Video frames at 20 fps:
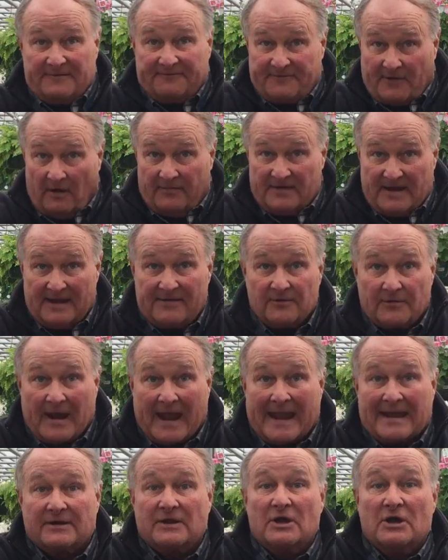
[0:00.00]
If, on the other
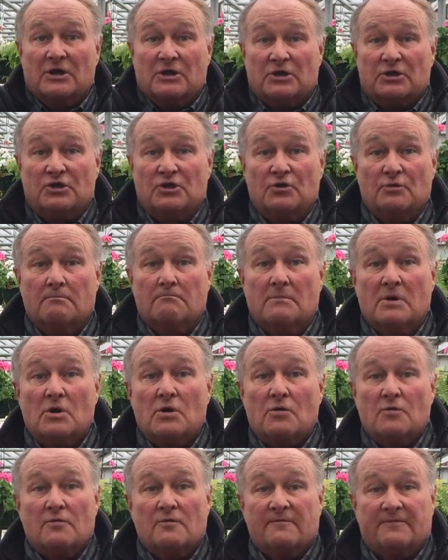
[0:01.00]
hand, you
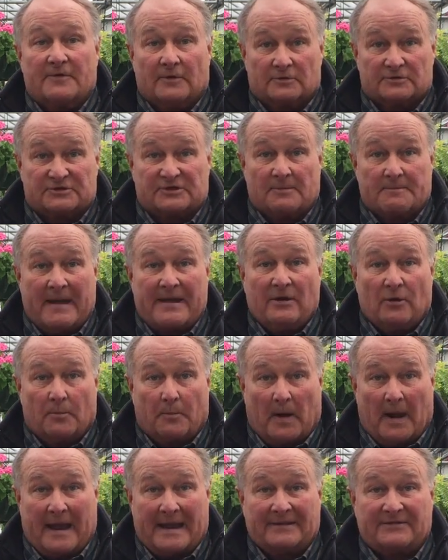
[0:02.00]
move those
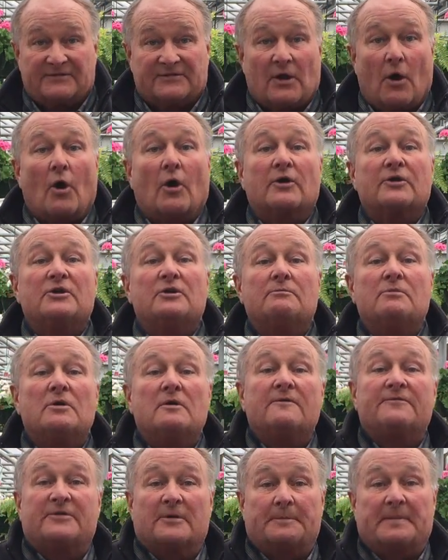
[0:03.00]
tomato plants or you
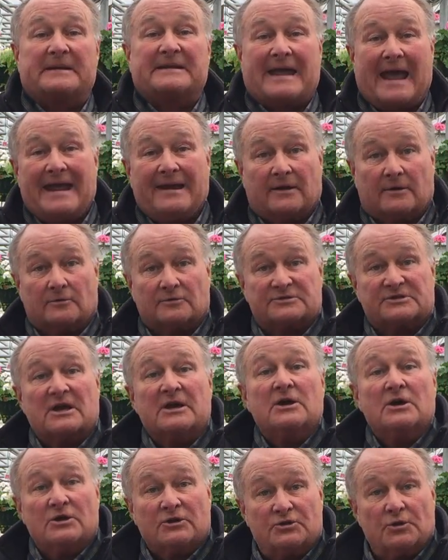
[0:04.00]
move the potatoes
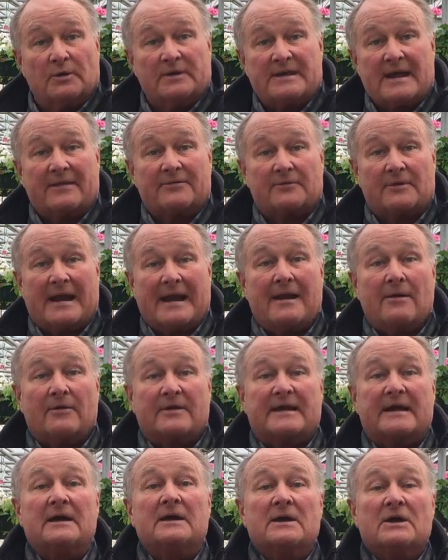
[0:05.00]
to another
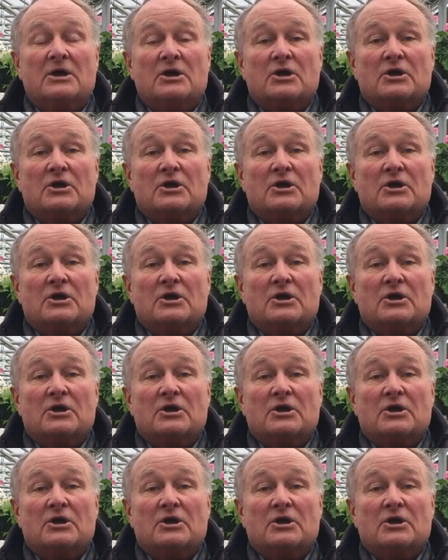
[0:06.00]
area,